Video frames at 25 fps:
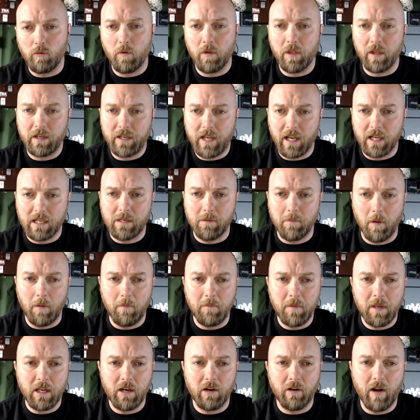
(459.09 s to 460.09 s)
with a decibel
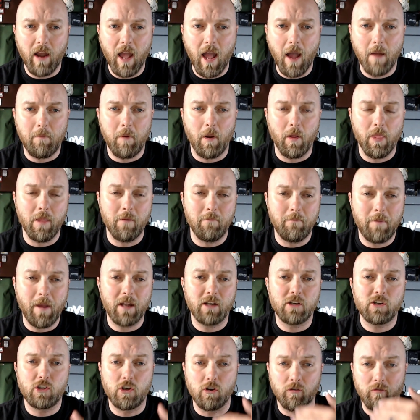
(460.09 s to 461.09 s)
meter app on the
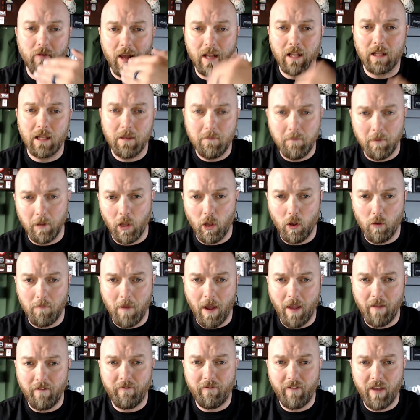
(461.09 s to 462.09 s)
bench directly below
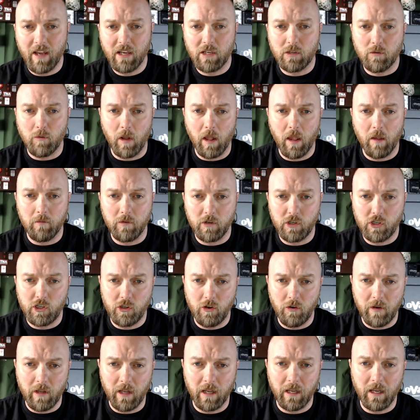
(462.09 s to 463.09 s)
my face while I was
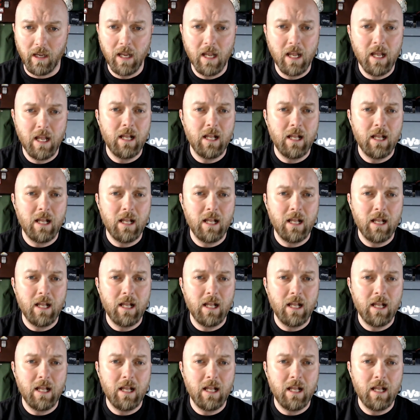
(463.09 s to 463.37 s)
shooting